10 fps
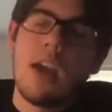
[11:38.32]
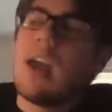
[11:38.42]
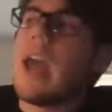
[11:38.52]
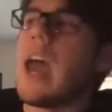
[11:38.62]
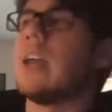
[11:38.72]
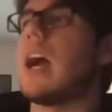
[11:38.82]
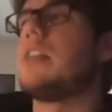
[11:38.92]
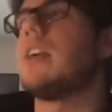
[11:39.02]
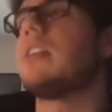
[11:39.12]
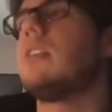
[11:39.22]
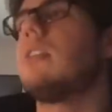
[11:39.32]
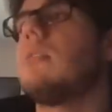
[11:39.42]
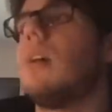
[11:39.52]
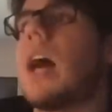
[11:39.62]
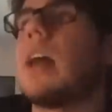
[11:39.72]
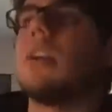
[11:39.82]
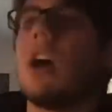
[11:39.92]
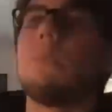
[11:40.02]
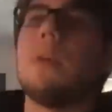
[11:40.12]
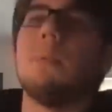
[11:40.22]
And I think a lot of
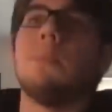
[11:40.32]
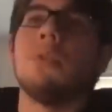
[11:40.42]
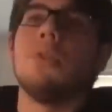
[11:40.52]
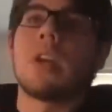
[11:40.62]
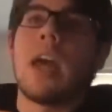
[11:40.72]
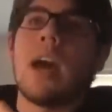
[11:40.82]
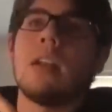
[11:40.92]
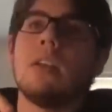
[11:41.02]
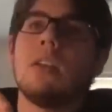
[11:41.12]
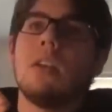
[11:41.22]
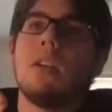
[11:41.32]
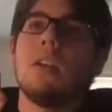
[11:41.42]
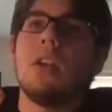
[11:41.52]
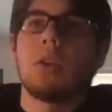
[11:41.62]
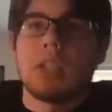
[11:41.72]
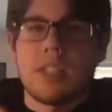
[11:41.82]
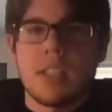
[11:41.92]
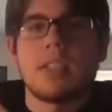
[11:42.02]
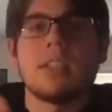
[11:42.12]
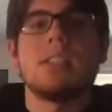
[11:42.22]
young people look at, you know,
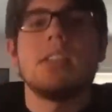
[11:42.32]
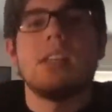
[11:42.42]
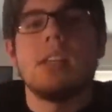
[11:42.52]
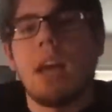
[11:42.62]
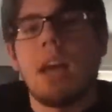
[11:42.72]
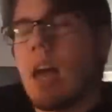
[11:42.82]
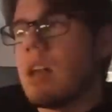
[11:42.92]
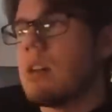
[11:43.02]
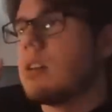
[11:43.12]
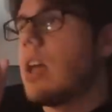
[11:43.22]
consistency and